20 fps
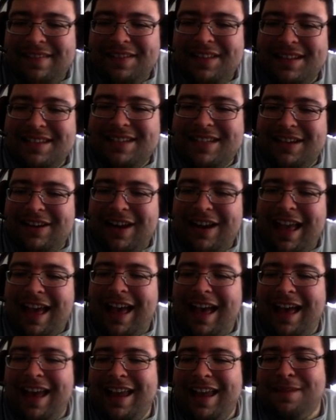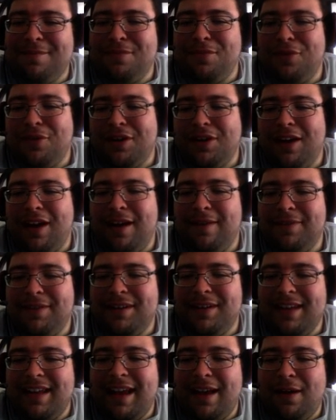Let's hear it. I am more
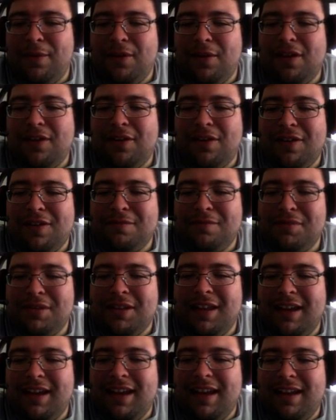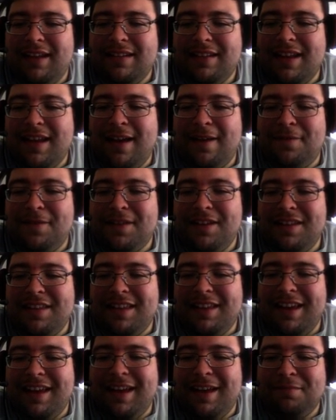confident at work or at play.
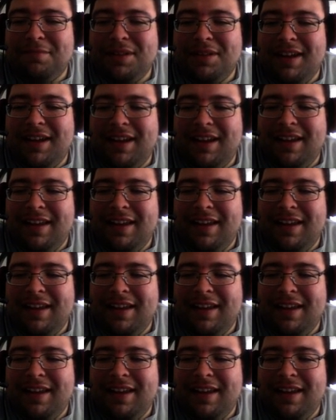Definitely at play.